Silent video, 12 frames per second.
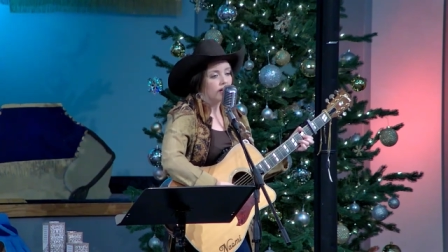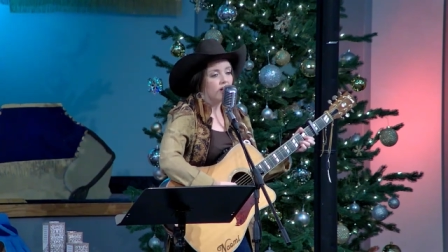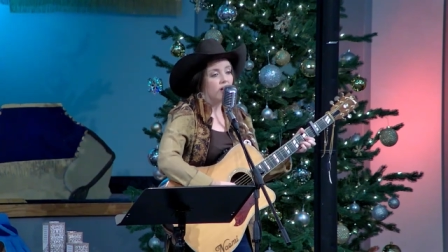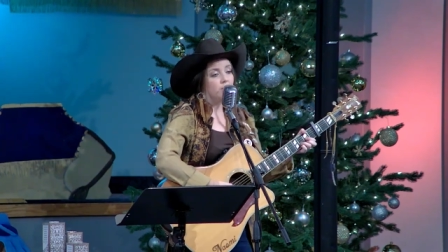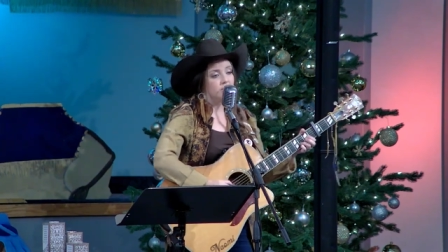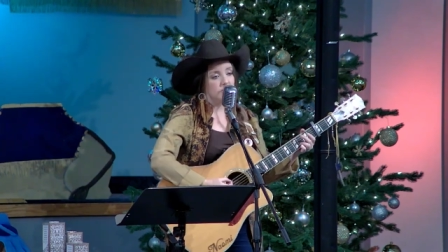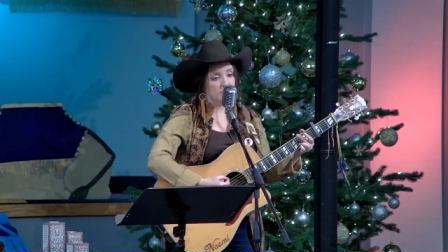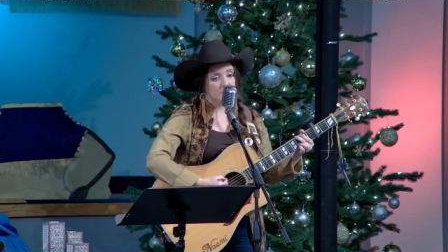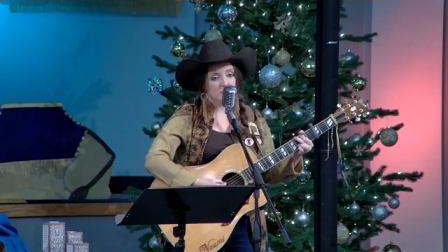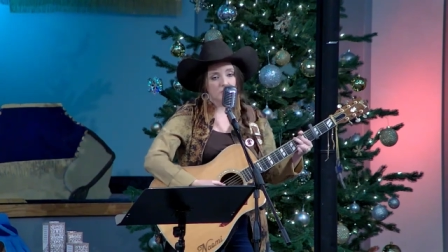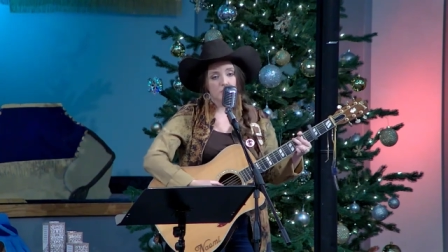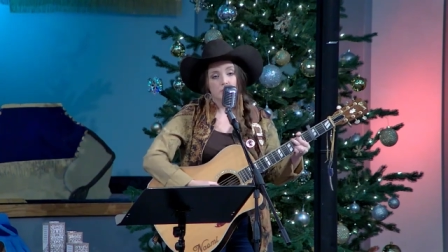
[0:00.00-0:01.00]
coming
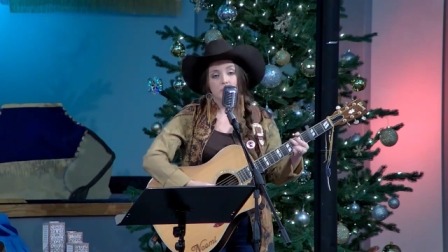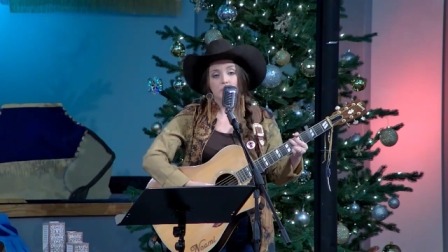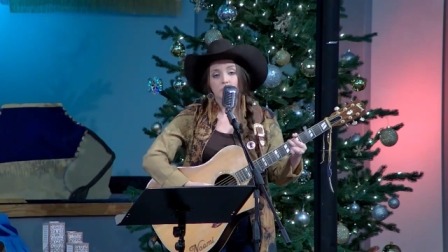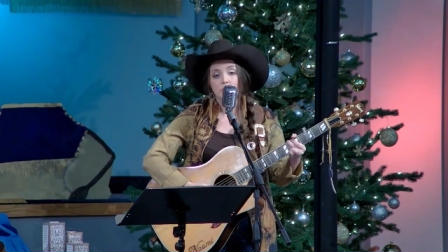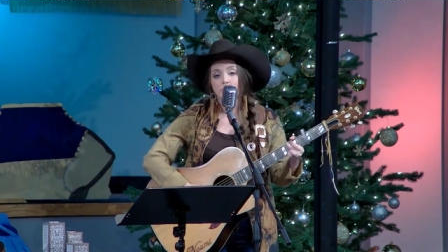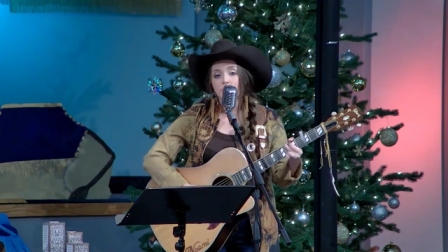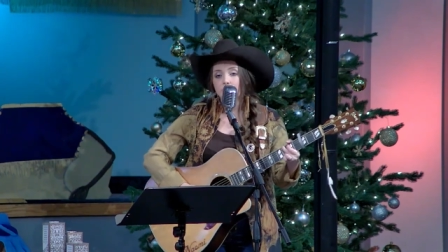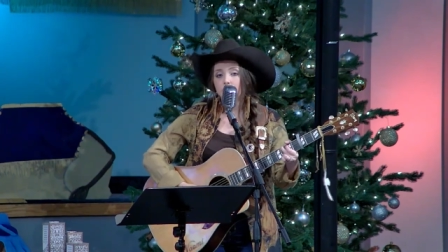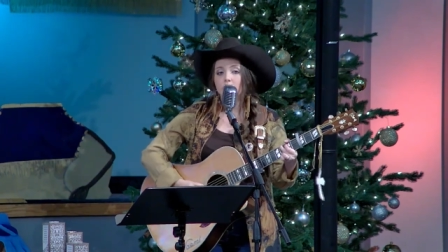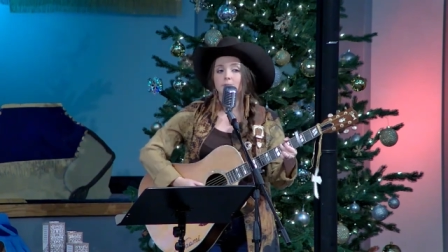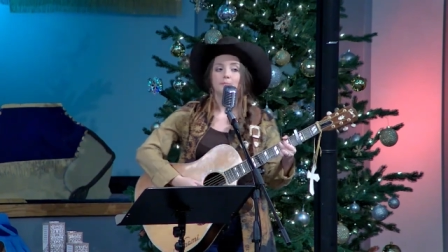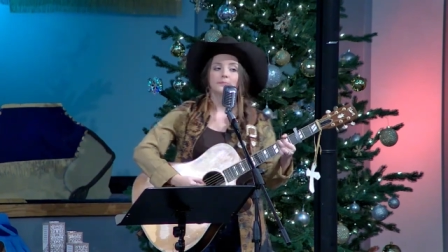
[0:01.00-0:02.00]
soon.